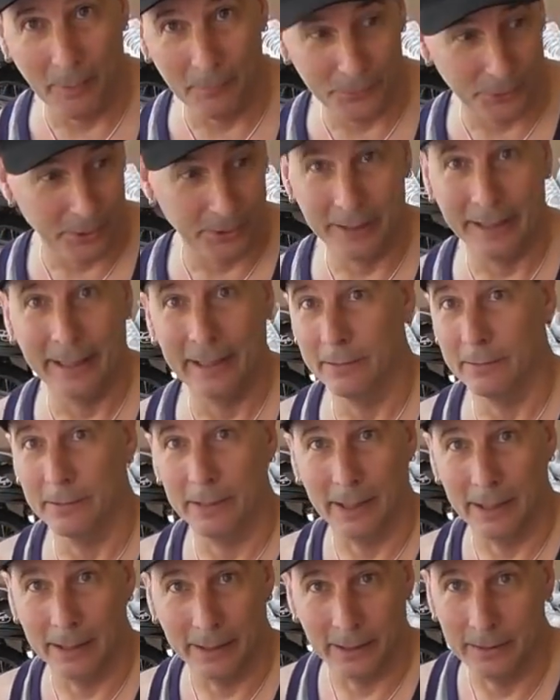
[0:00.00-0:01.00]
to then
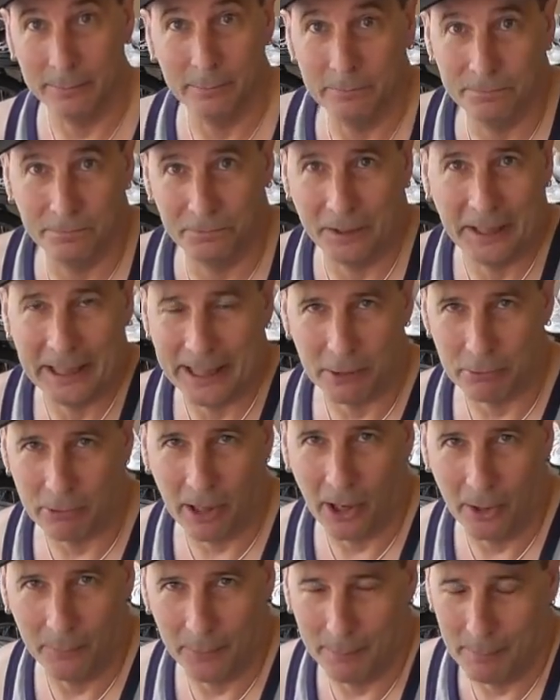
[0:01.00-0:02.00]
freely
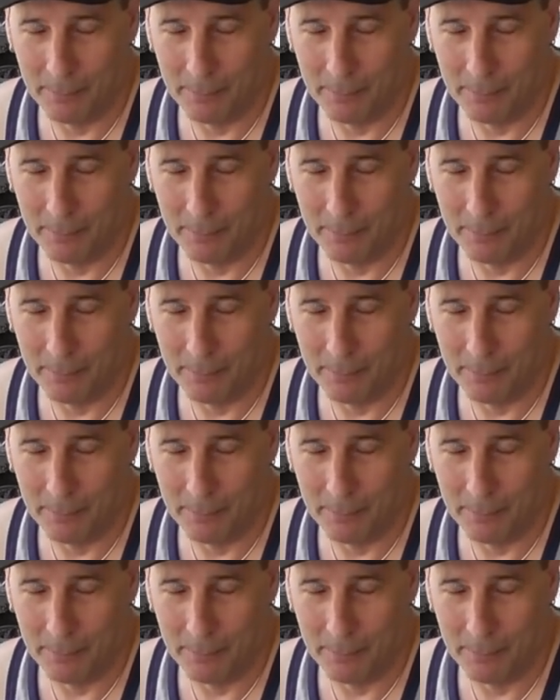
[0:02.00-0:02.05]
roam the